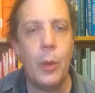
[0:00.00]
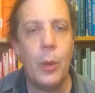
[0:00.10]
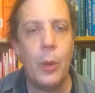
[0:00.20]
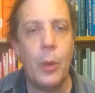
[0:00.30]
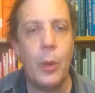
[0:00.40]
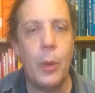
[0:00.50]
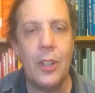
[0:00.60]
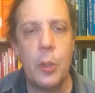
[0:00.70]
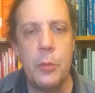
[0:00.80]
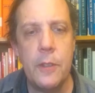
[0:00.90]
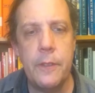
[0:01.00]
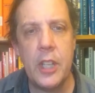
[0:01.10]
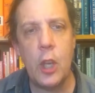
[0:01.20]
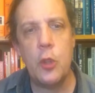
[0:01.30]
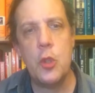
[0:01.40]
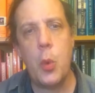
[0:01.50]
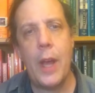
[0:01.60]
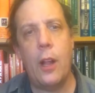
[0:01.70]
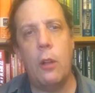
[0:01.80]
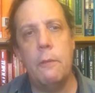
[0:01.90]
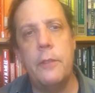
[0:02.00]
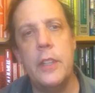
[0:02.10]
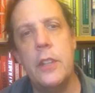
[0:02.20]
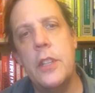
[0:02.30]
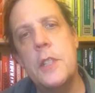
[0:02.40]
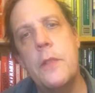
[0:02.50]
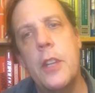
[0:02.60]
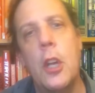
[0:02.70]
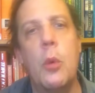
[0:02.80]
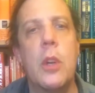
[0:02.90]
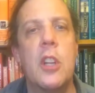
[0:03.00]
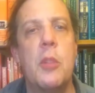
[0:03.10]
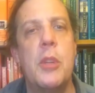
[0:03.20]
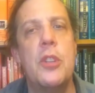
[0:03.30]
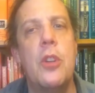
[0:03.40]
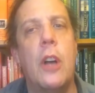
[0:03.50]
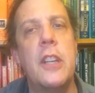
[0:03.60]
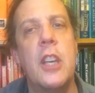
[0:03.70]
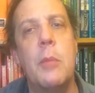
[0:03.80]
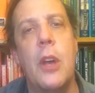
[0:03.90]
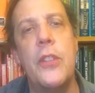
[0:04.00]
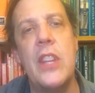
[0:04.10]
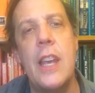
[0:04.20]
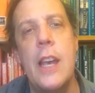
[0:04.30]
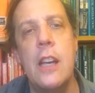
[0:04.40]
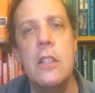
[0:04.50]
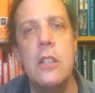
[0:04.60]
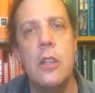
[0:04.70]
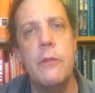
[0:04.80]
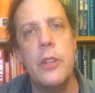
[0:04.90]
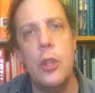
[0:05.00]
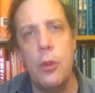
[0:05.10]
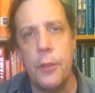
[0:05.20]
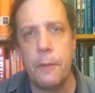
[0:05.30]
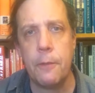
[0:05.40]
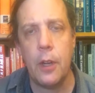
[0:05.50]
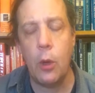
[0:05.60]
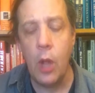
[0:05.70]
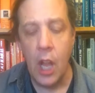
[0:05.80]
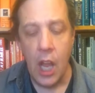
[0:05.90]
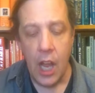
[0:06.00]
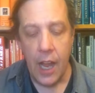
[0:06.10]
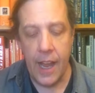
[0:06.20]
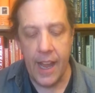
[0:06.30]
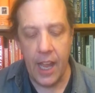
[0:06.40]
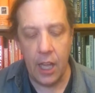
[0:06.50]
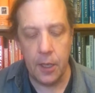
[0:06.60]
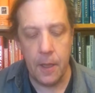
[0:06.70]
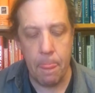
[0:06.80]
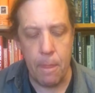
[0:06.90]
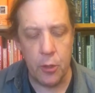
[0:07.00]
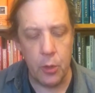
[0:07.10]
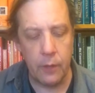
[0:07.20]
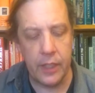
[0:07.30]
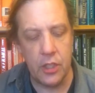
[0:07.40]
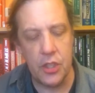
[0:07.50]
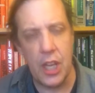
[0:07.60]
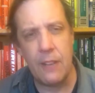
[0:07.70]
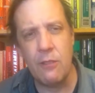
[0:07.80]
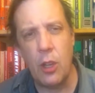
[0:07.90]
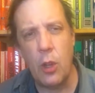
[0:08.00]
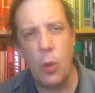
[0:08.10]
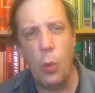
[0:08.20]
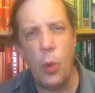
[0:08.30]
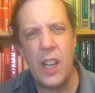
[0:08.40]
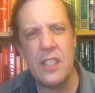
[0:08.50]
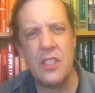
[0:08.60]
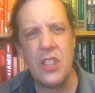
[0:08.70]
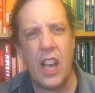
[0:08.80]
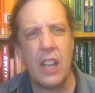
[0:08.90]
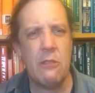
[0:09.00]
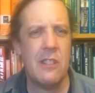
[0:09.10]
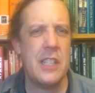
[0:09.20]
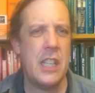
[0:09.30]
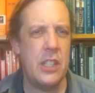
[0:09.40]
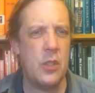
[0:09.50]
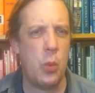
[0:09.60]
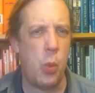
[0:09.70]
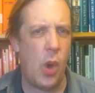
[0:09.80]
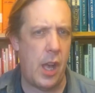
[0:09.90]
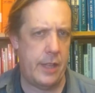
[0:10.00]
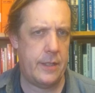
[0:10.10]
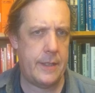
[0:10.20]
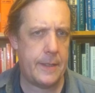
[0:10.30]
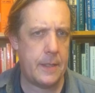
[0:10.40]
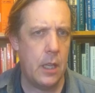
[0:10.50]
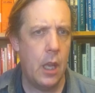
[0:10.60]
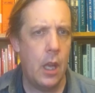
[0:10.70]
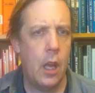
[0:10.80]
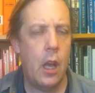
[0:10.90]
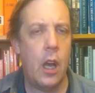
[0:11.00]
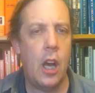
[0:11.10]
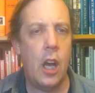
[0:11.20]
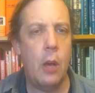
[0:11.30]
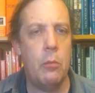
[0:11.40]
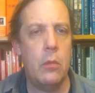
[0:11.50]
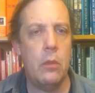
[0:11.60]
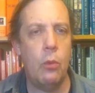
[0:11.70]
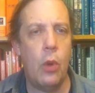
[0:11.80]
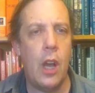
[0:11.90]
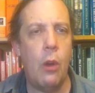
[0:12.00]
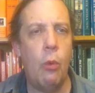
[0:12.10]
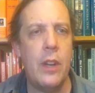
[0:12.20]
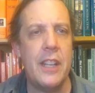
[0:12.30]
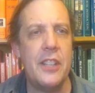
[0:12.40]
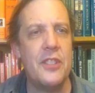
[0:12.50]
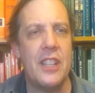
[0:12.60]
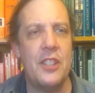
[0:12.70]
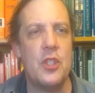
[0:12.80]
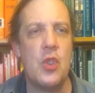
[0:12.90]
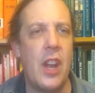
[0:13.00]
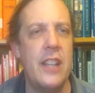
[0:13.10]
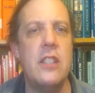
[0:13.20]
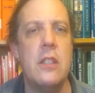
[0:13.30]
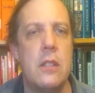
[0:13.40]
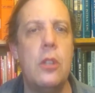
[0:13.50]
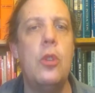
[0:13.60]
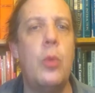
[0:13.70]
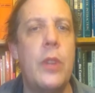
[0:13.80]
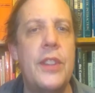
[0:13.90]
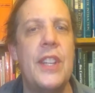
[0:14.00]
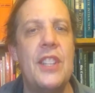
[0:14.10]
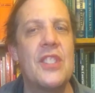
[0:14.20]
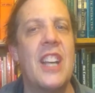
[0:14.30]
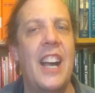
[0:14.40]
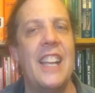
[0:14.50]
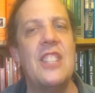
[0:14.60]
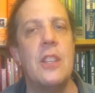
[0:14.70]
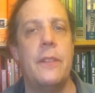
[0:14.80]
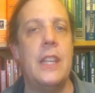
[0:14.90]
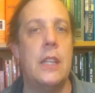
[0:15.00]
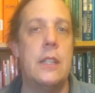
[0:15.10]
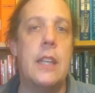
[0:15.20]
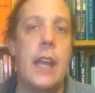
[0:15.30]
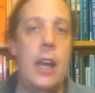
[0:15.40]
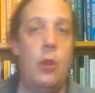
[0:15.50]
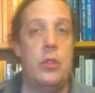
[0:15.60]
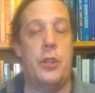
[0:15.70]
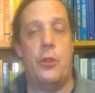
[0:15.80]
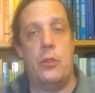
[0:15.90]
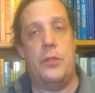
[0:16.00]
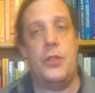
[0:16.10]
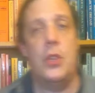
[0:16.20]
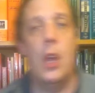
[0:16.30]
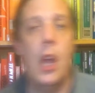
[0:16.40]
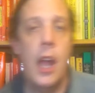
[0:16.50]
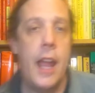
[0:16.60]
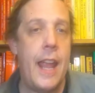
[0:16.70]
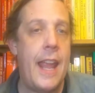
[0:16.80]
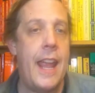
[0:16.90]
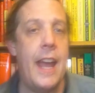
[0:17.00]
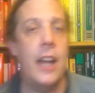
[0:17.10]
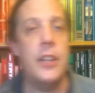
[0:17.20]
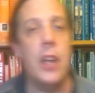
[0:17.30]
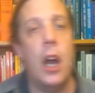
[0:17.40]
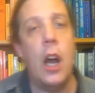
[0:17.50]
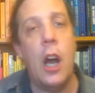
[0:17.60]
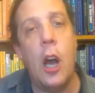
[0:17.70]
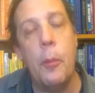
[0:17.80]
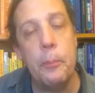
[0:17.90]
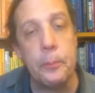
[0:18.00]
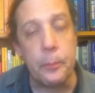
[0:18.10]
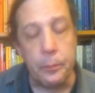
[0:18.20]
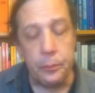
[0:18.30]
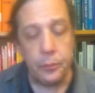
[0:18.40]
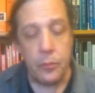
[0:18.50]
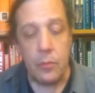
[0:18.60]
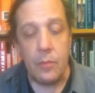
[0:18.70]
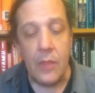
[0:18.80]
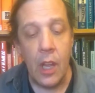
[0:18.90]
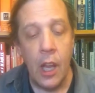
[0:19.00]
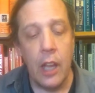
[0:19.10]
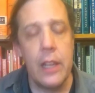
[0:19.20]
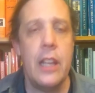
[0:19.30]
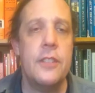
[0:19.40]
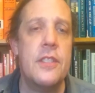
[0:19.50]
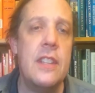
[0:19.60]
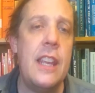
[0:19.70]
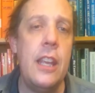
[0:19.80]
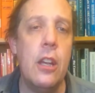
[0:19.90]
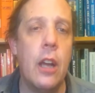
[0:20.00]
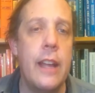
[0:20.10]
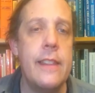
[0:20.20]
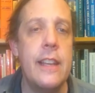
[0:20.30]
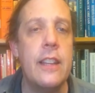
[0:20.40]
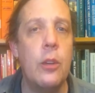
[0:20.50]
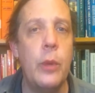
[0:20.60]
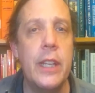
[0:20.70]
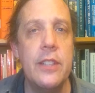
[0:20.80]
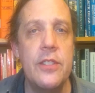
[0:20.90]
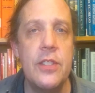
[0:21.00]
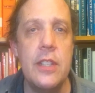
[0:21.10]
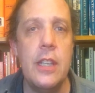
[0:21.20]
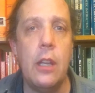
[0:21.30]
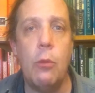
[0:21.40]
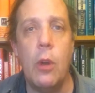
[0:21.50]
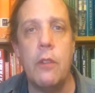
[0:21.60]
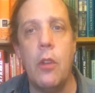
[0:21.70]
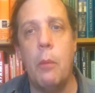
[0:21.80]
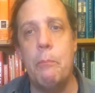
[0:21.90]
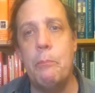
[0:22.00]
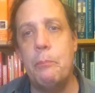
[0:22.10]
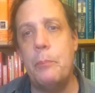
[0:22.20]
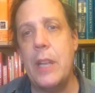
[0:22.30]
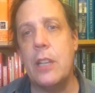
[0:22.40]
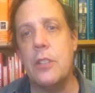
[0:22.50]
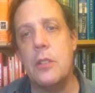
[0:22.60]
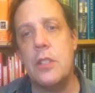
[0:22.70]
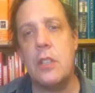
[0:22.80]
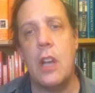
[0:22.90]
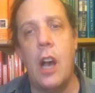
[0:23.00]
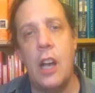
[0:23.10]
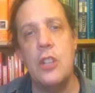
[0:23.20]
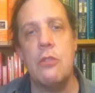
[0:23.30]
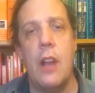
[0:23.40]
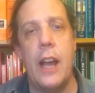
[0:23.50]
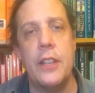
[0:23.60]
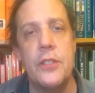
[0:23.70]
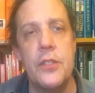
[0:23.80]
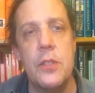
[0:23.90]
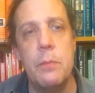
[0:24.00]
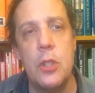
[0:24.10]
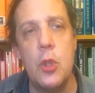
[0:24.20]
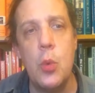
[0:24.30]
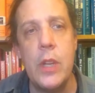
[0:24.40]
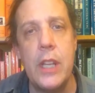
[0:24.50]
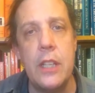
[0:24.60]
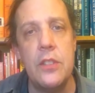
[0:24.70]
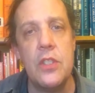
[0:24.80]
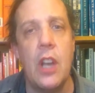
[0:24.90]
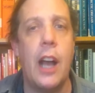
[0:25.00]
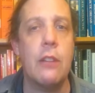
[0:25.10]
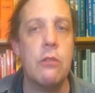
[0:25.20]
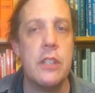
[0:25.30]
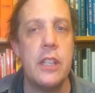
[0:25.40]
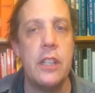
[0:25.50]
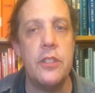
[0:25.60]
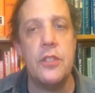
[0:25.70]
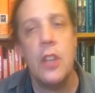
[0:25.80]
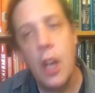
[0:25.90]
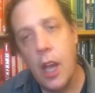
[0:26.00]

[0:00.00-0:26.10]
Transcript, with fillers: Hello and welcome to video 12. In this video we're going to be talking about the end of the Euthyphro and sort of in general what Socrates wants, um, what, what it is that he's trying to do with these kinds of encounters. And um, it's here I think that we can see one of the biggest contrasts between Socrates